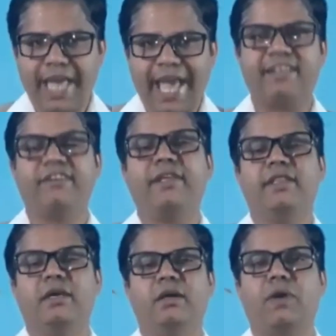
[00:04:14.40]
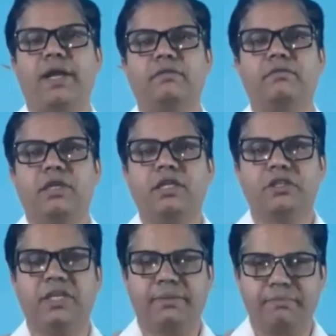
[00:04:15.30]
gather in the one
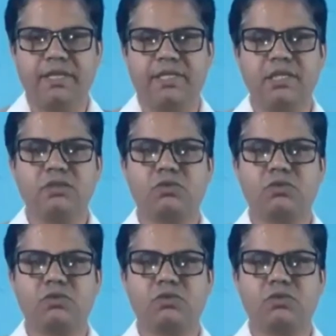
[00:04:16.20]
internet places.